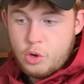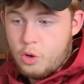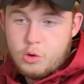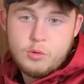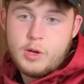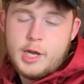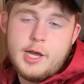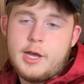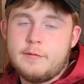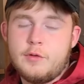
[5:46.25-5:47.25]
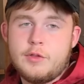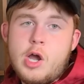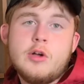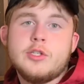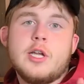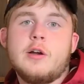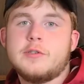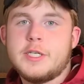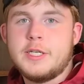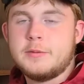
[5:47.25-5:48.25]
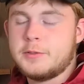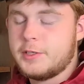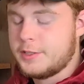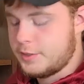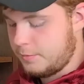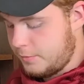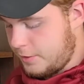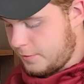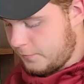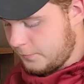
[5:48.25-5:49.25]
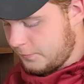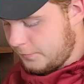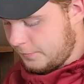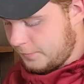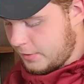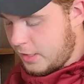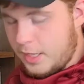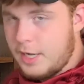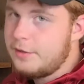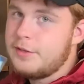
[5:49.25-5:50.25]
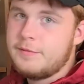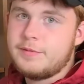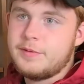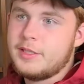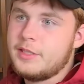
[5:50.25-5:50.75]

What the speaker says: oh, I have 1,000 hours on Animal Crossing, but I love